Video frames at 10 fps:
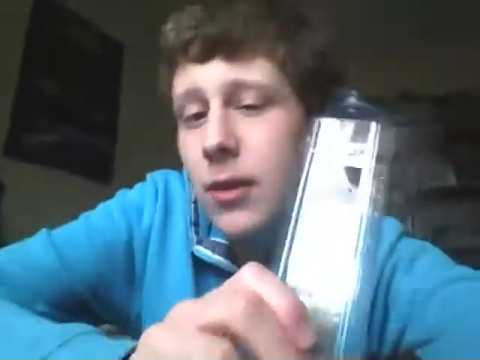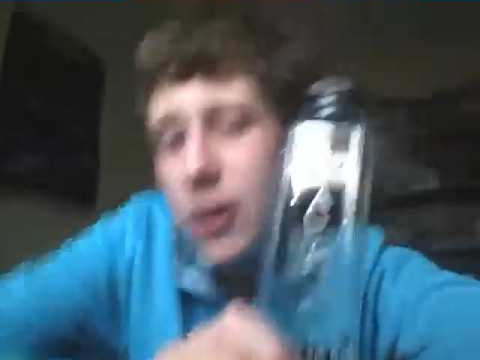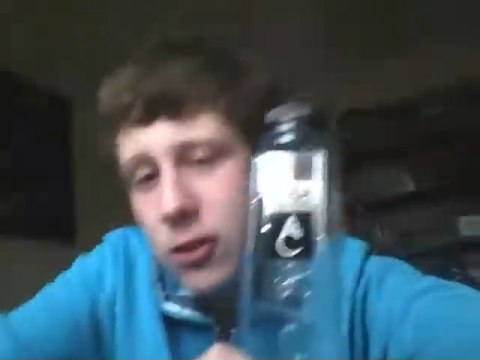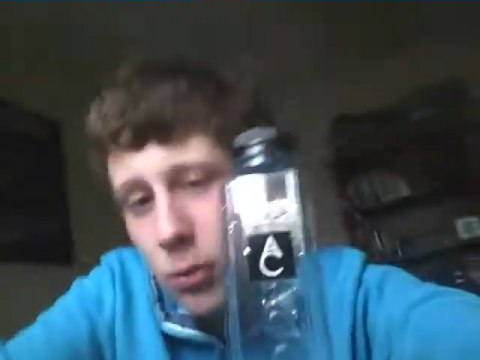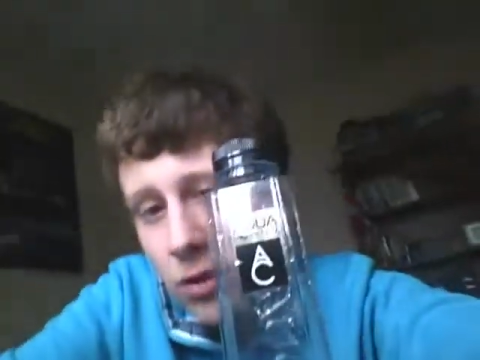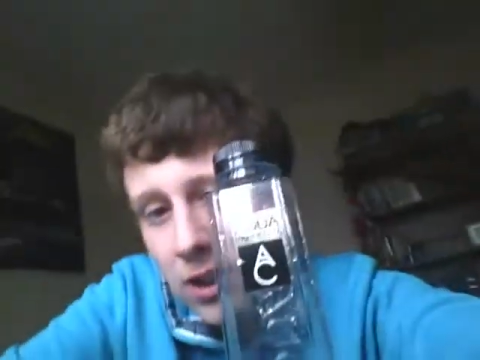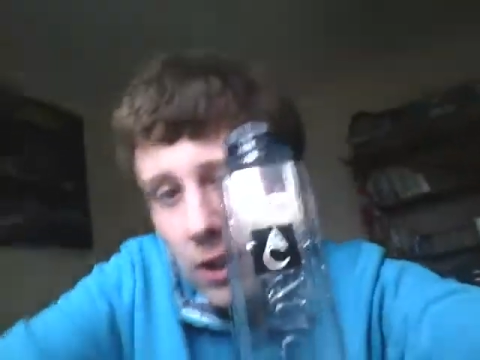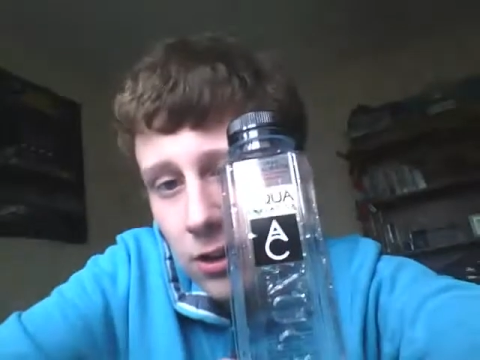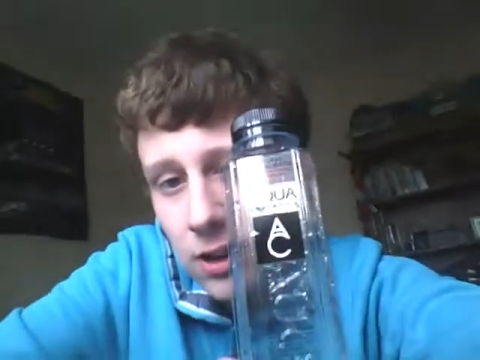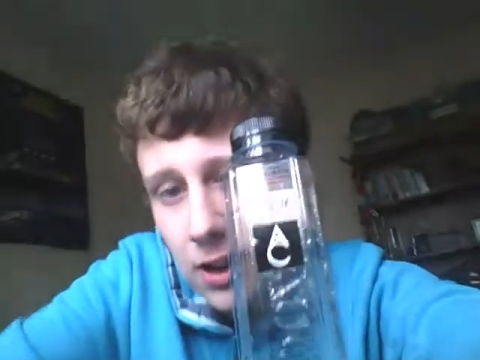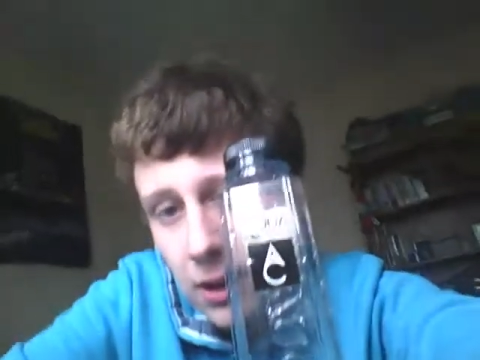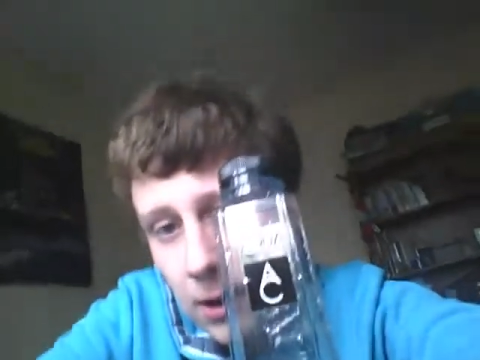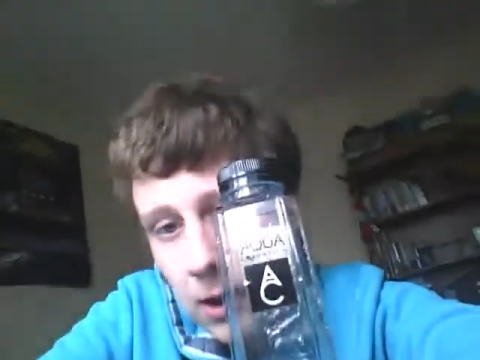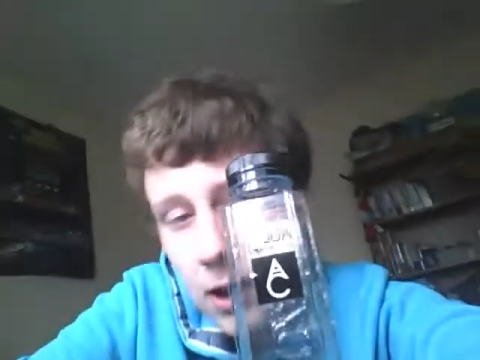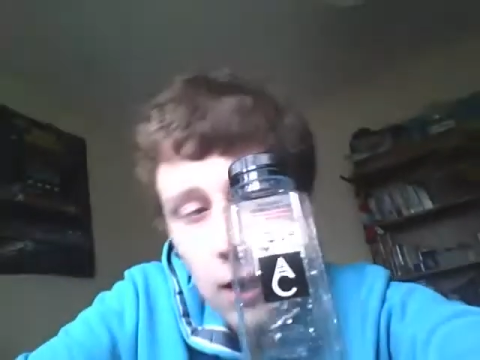Final score 10 out of
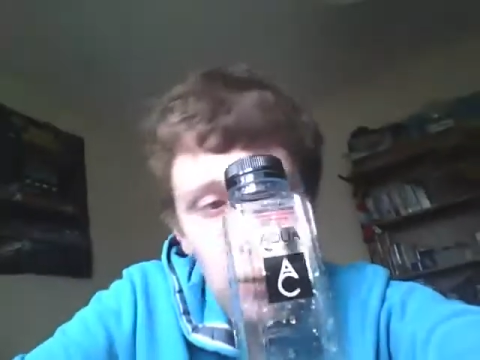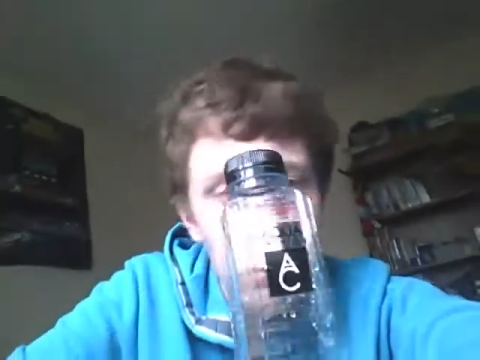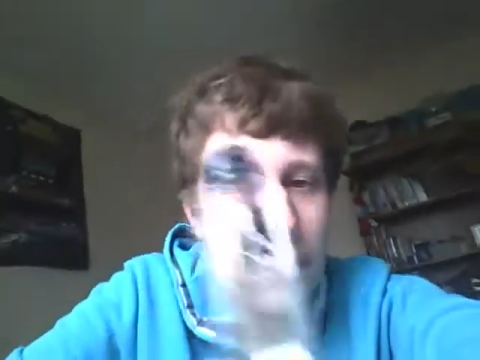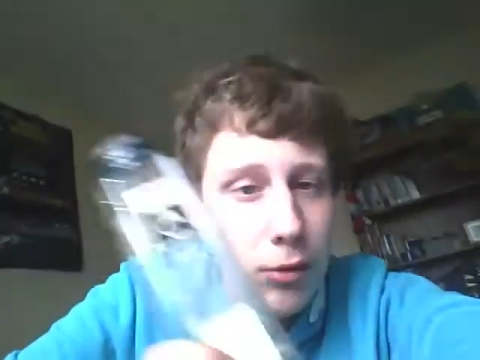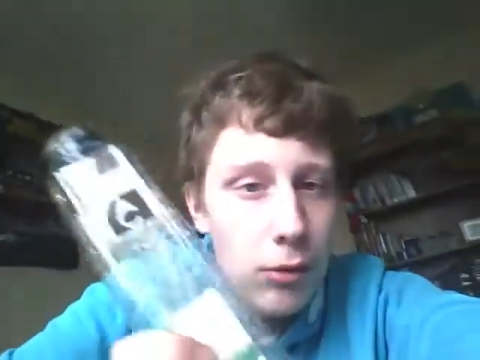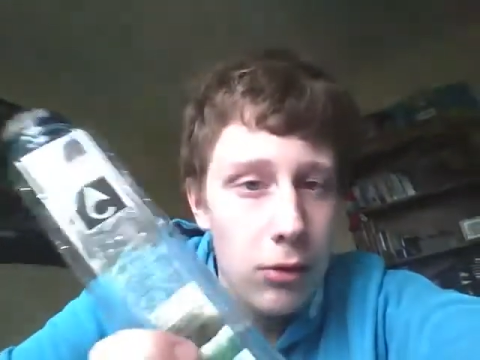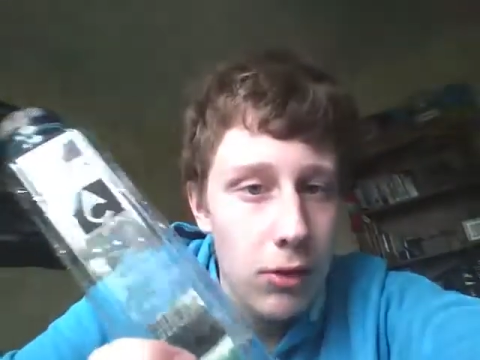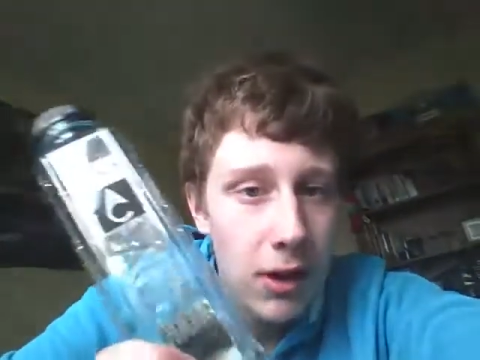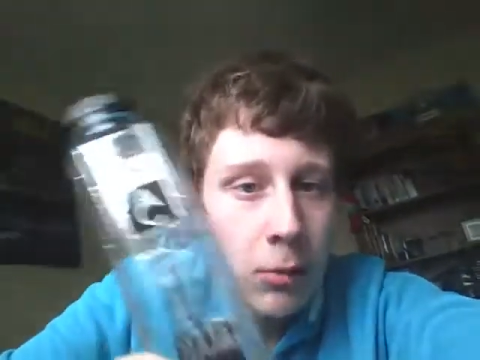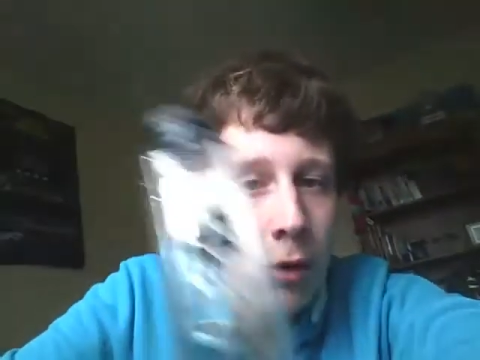10. Beautiful, great